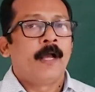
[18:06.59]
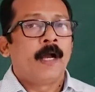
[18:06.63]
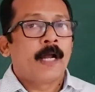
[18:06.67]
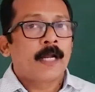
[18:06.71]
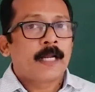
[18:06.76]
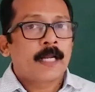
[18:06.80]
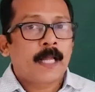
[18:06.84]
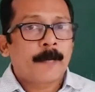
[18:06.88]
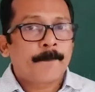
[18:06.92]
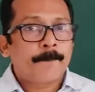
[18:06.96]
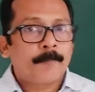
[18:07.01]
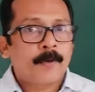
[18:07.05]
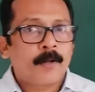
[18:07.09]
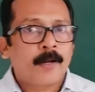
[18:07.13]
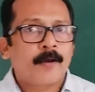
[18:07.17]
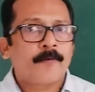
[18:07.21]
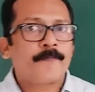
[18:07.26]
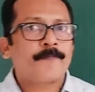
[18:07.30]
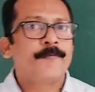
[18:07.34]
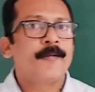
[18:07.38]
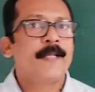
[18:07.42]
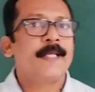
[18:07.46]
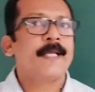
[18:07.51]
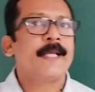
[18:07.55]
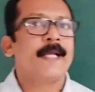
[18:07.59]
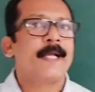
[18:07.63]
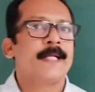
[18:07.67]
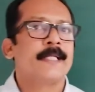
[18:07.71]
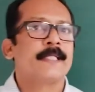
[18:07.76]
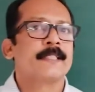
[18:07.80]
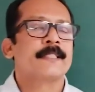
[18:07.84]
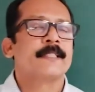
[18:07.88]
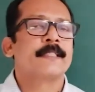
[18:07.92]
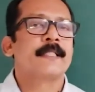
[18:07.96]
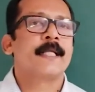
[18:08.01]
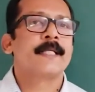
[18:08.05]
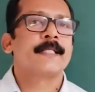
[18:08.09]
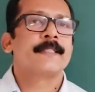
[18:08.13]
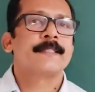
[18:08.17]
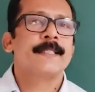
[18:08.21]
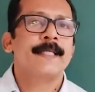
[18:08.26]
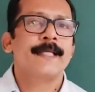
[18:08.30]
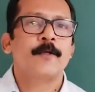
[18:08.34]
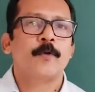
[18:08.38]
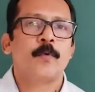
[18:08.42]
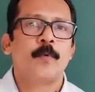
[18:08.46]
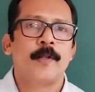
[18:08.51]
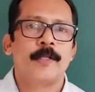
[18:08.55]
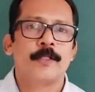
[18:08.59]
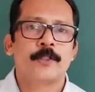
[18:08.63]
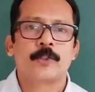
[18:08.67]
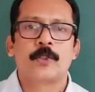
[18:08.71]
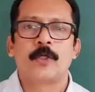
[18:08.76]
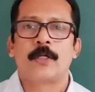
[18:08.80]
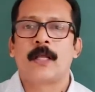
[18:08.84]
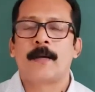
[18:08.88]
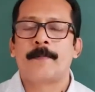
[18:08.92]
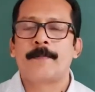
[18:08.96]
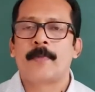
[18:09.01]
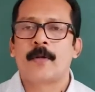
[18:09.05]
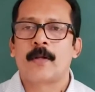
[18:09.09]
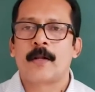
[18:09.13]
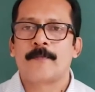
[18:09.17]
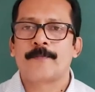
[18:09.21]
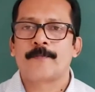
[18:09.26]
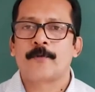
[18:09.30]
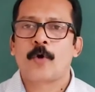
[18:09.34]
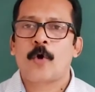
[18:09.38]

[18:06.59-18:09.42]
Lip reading: number of ligands, that is equals to number of